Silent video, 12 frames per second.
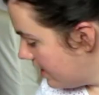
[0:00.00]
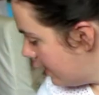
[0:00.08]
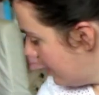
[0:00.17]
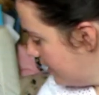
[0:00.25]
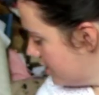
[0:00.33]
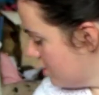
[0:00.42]

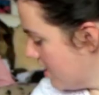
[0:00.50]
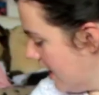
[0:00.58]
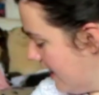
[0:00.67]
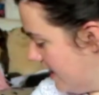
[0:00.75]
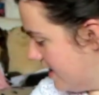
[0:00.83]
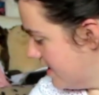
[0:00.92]
and a
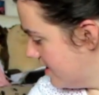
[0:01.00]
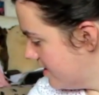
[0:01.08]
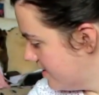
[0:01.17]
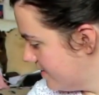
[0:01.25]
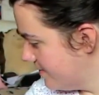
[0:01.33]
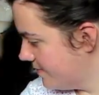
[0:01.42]
doggy.
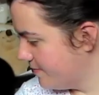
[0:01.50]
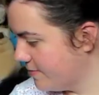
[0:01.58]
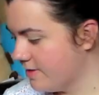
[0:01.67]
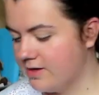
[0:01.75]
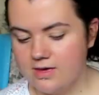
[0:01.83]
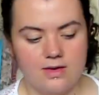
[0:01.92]

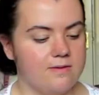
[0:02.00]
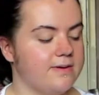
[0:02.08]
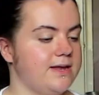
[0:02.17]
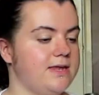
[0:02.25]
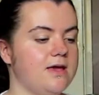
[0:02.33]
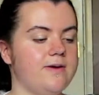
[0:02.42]
What
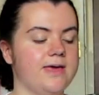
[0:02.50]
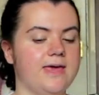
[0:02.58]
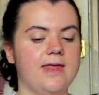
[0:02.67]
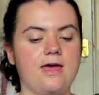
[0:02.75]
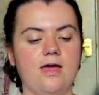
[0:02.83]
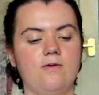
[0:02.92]
are you doing,
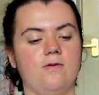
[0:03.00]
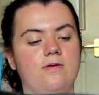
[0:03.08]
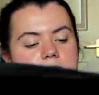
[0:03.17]
kiddo?